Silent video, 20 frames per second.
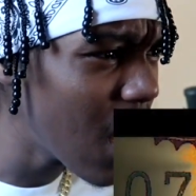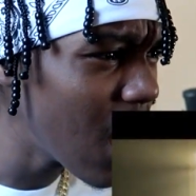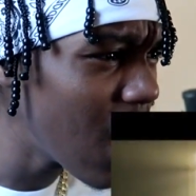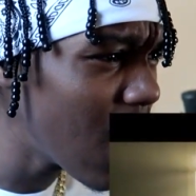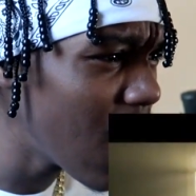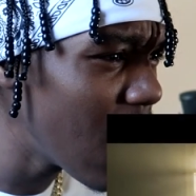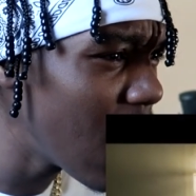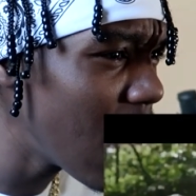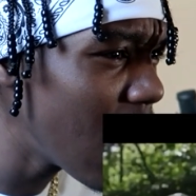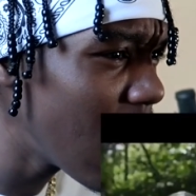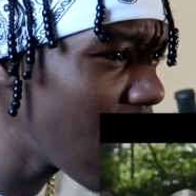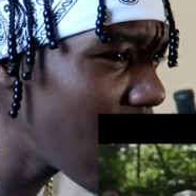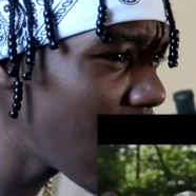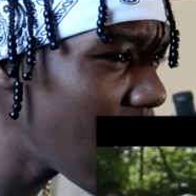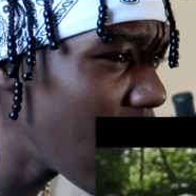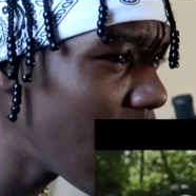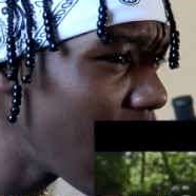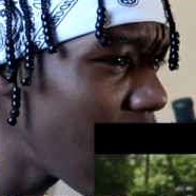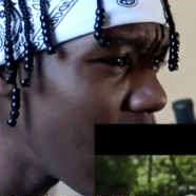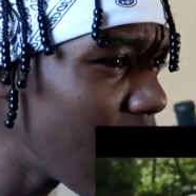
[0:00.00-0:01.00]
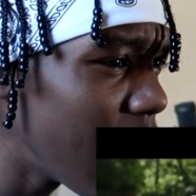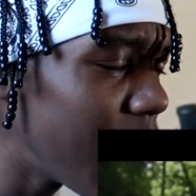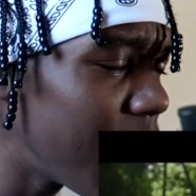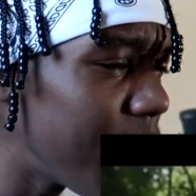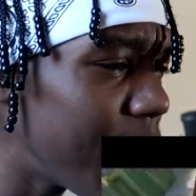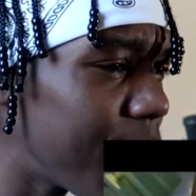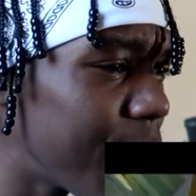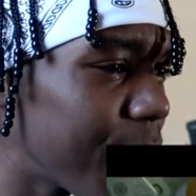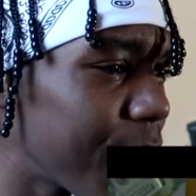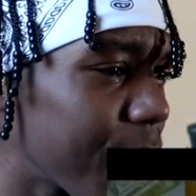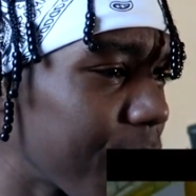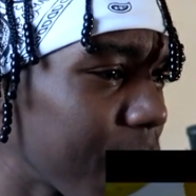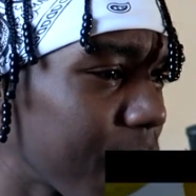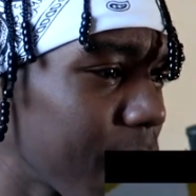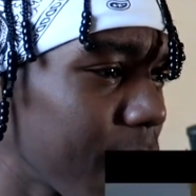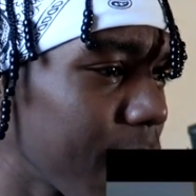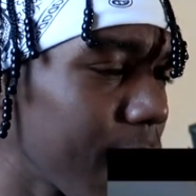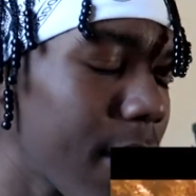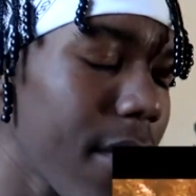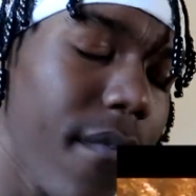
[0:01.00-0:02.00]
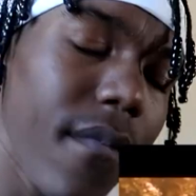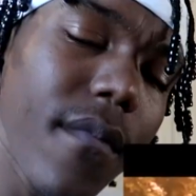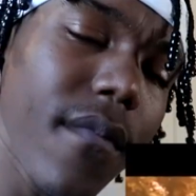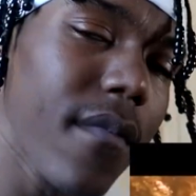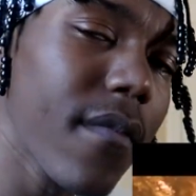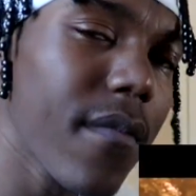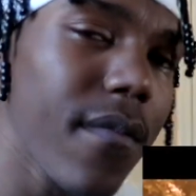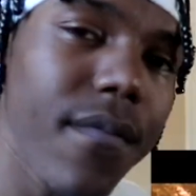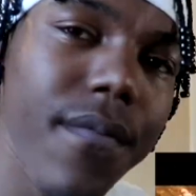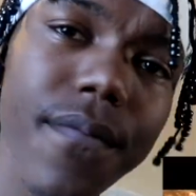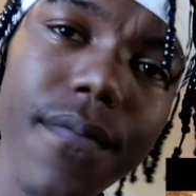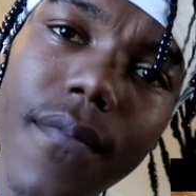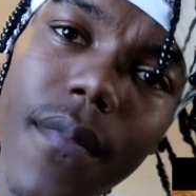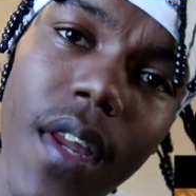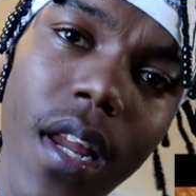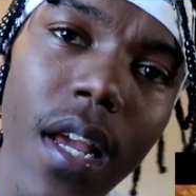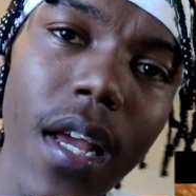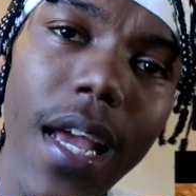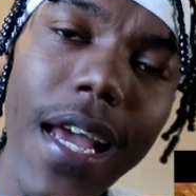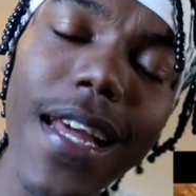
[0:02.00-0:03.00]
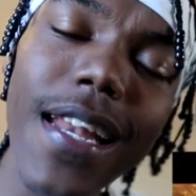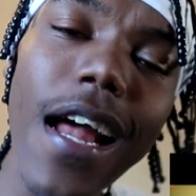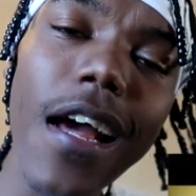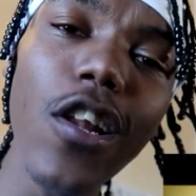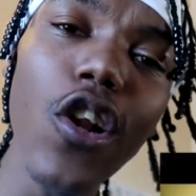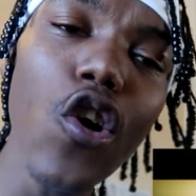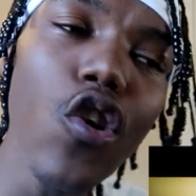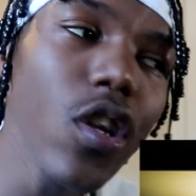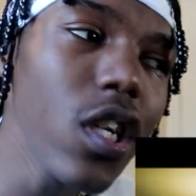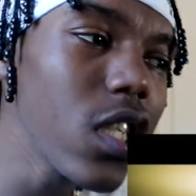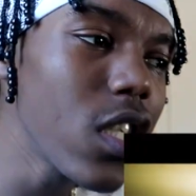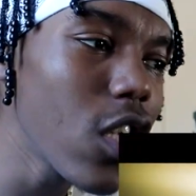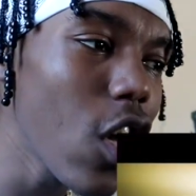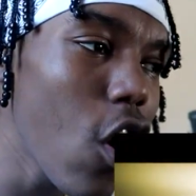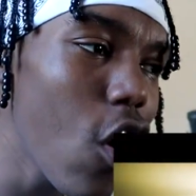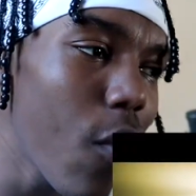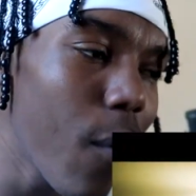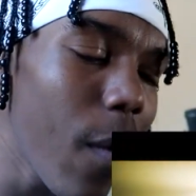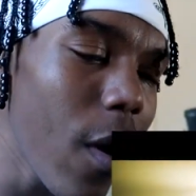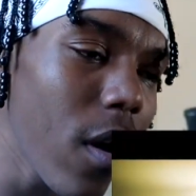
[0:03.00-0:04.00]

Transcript: That's my dog That's my dog. And I know this song,